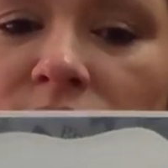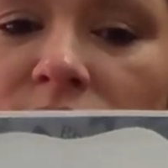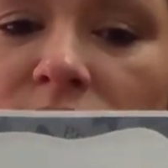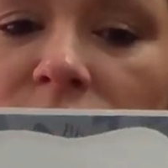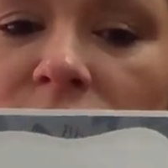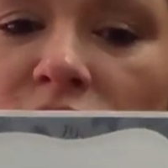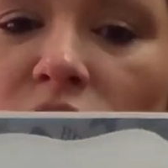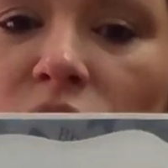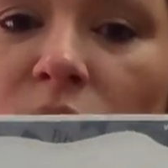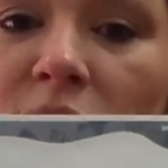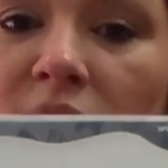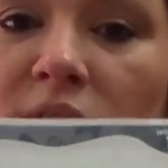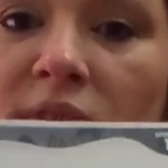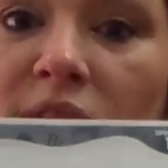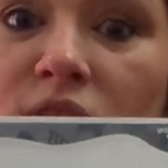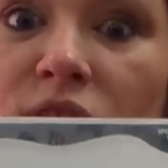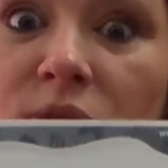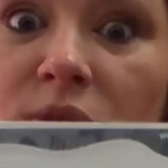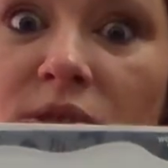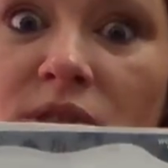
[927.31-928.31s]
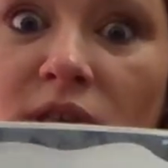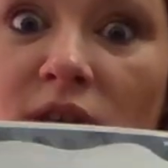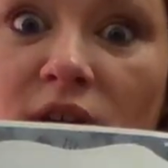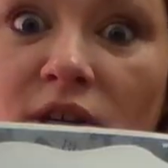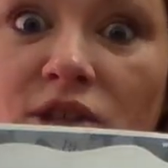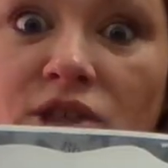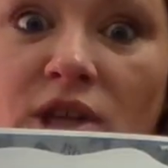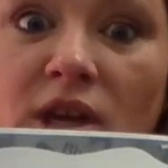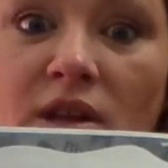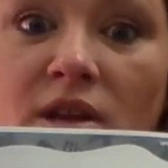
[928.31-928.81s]
new individuals that are
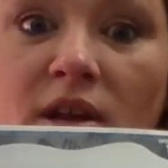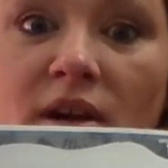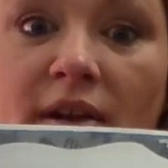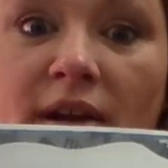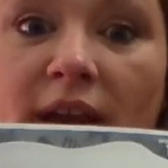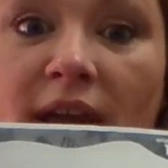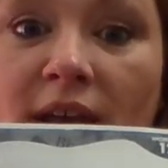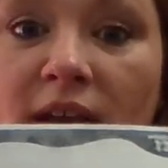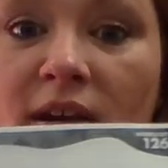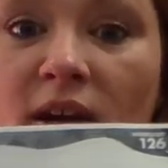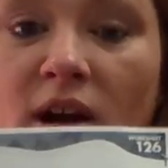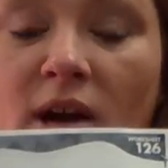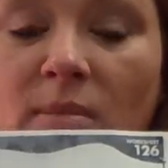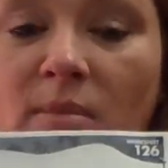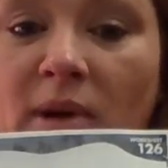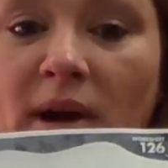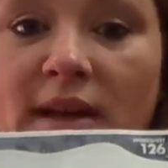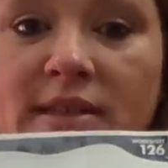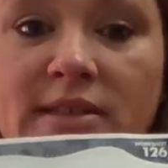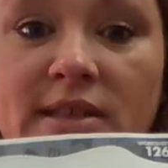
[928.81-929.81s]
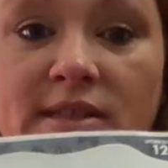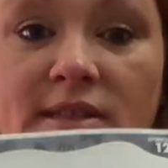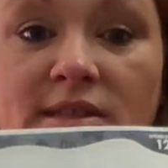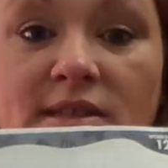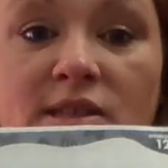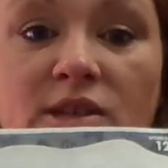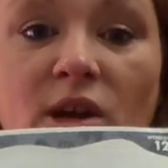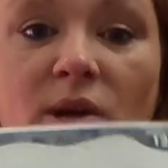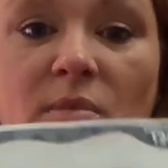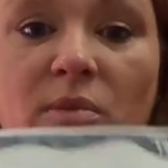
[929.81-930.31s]
still learning our processes
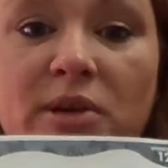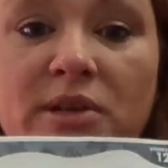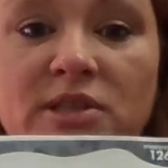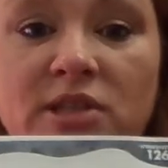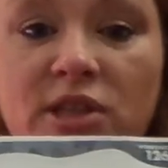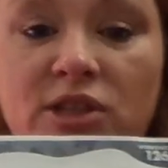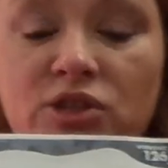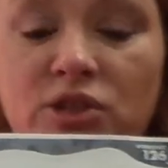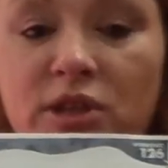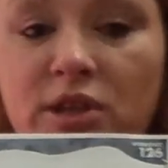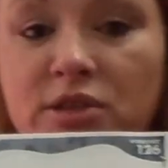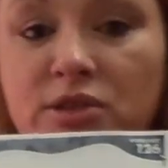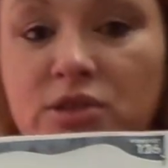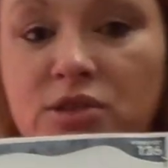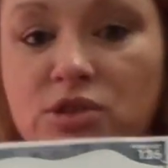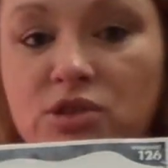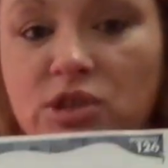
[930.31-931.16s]
and our procedures,